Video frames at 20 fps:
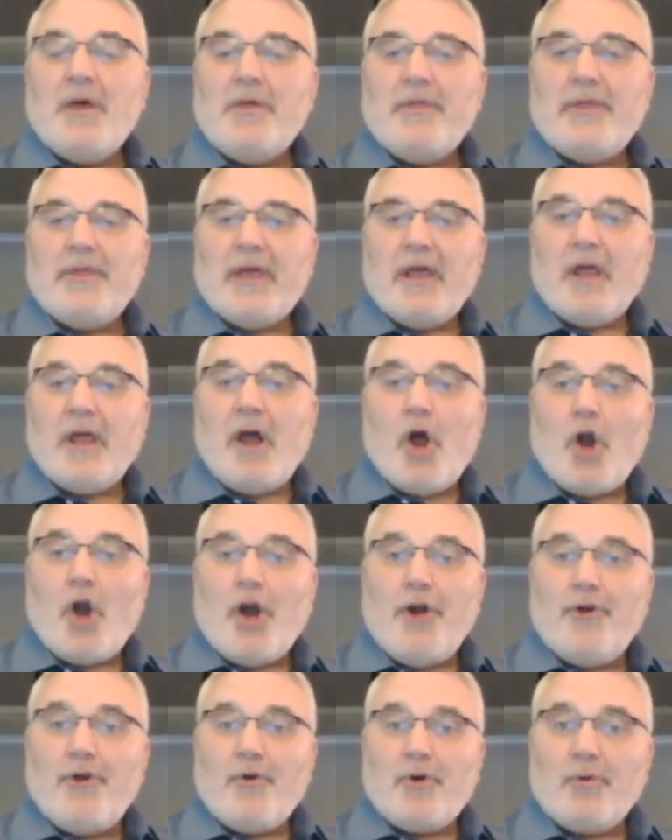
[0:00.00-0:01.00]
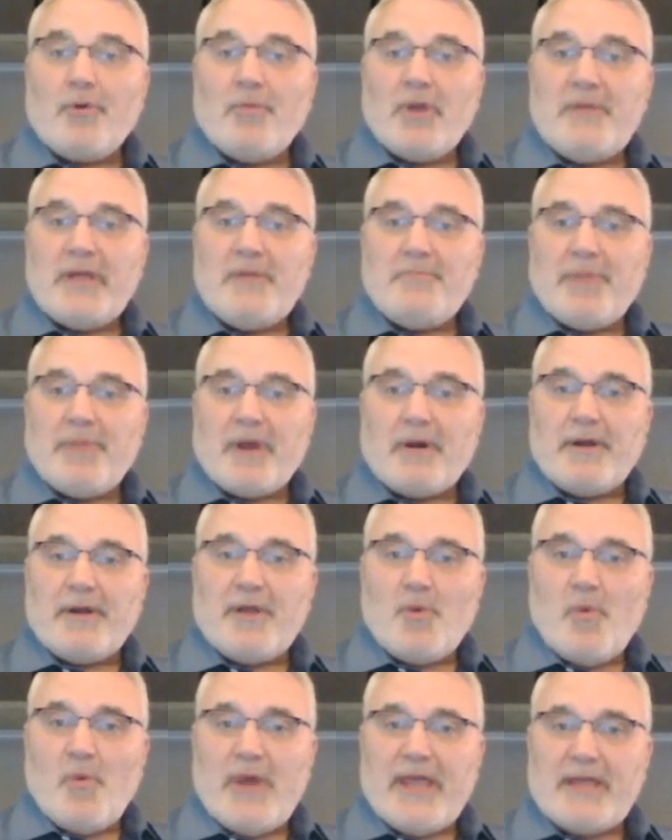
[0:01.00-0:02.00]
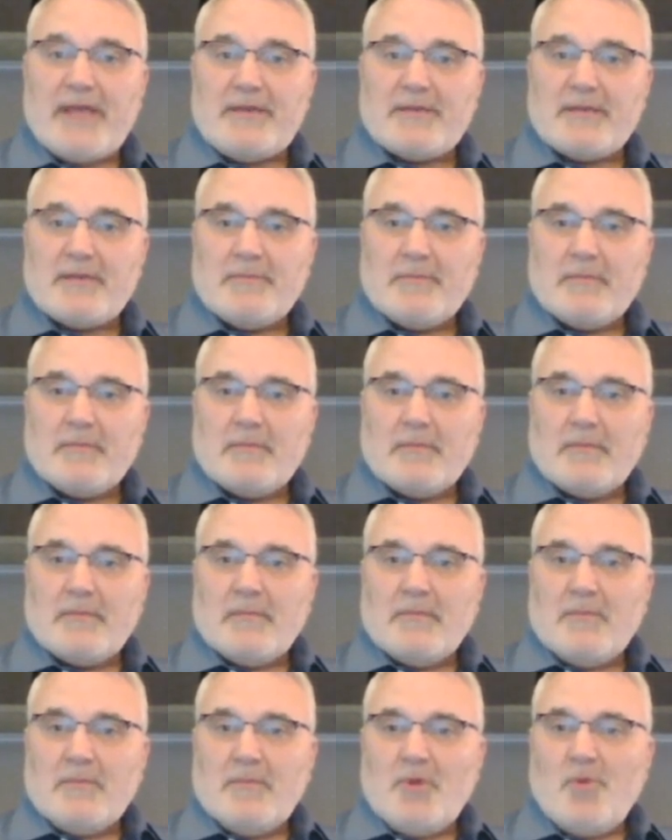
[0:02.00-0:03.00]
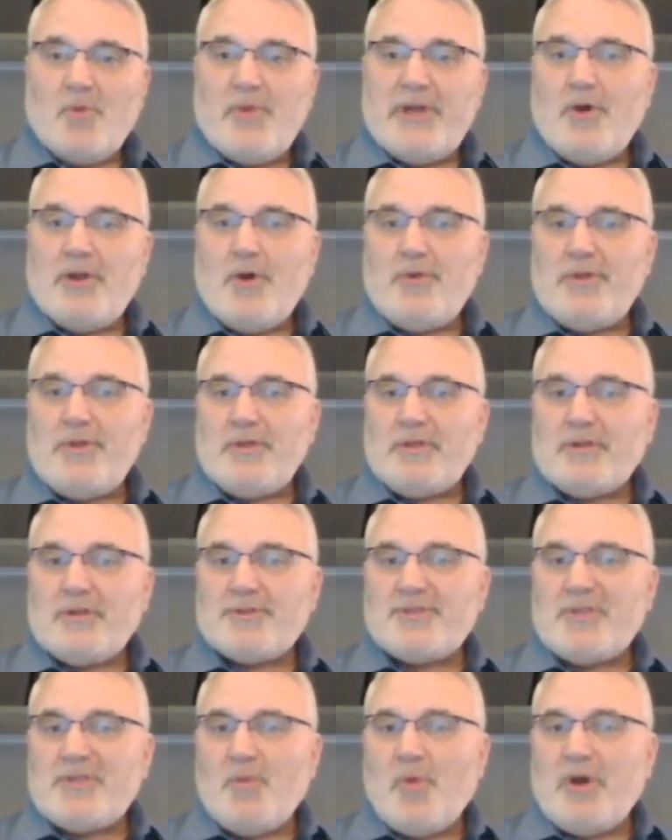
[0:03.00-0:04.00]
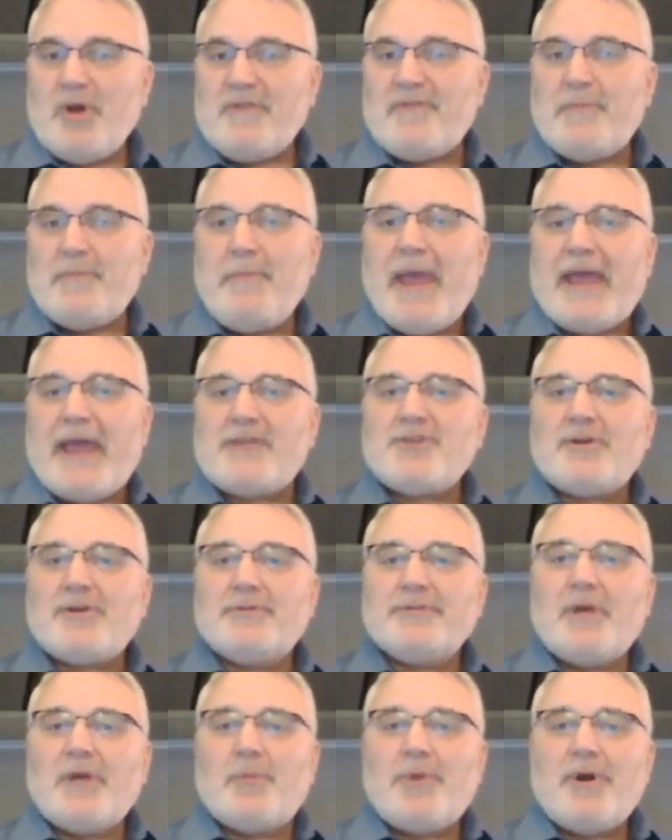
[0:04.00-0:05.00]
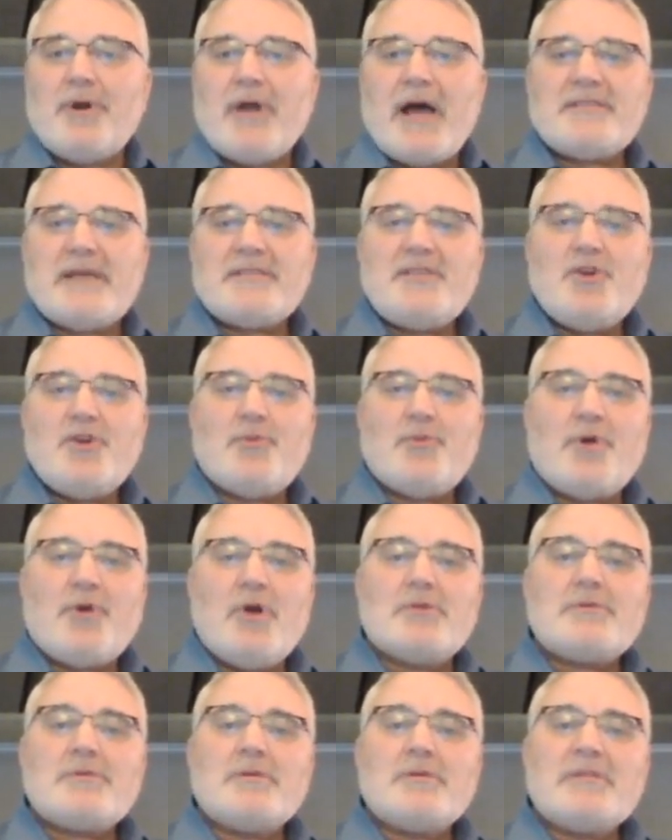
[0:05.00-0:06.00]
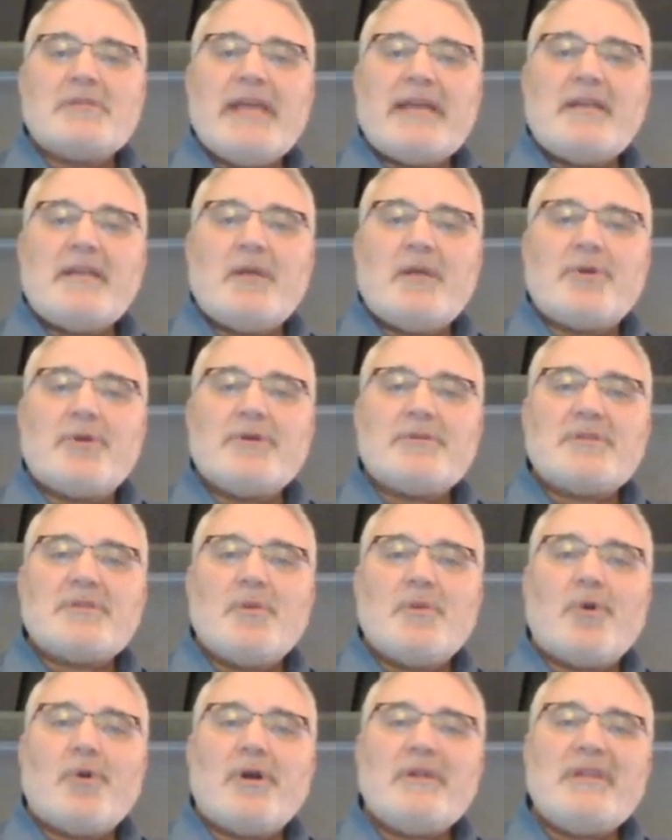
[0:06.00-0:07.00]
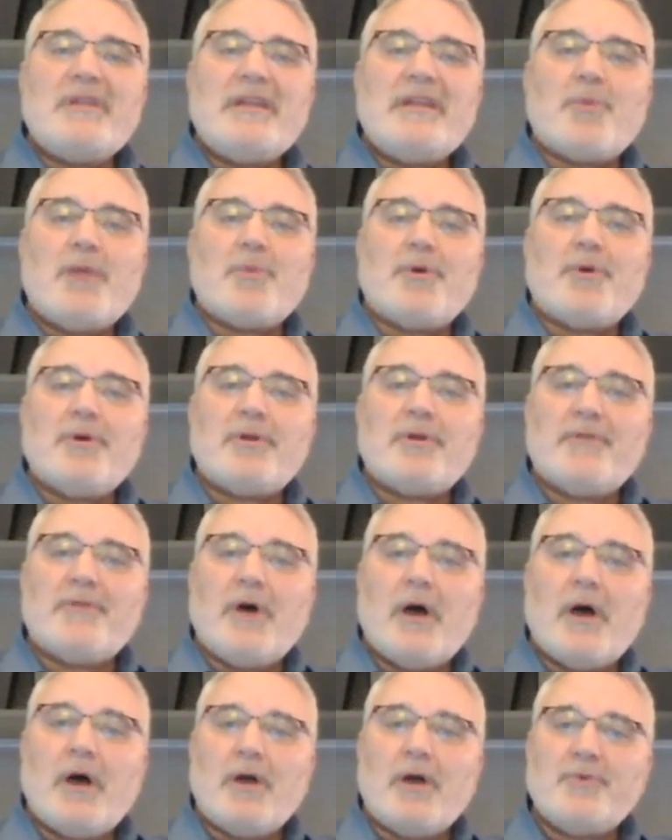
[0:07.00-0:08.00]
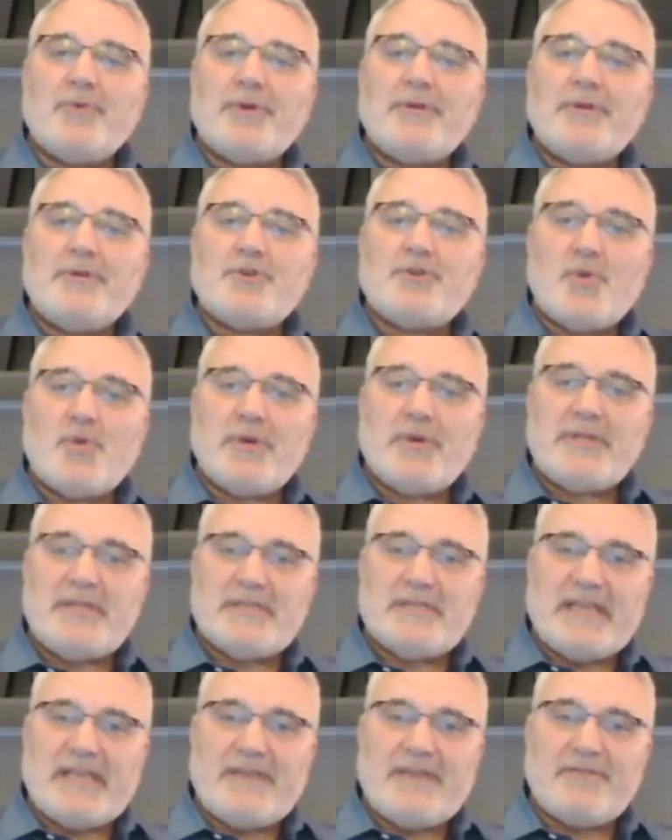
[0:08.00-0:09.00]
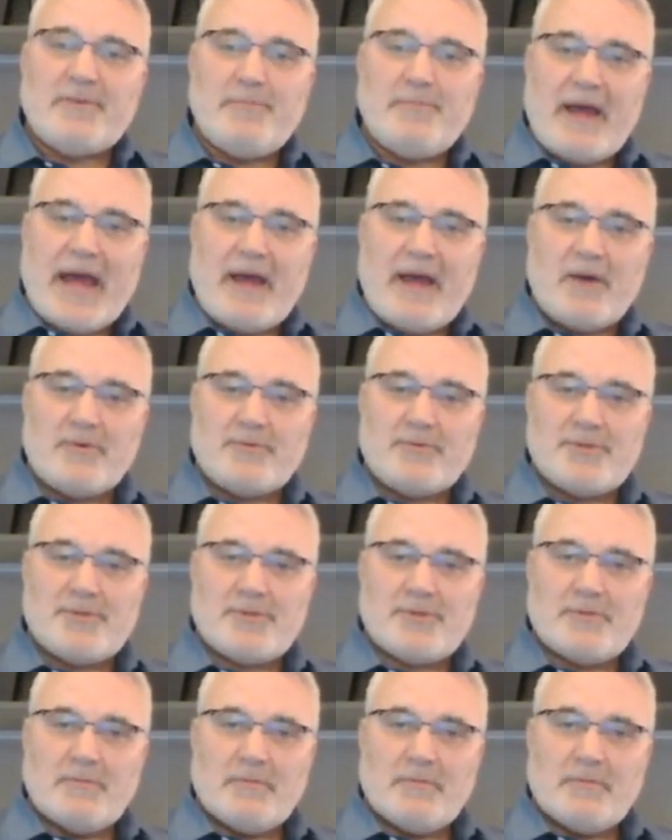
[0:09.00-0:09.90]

They are normally bearing weight. And we know that there's somewhat of a magical number in osteoporosis, and that number is somewhere in the neighborhood of 127 pounds.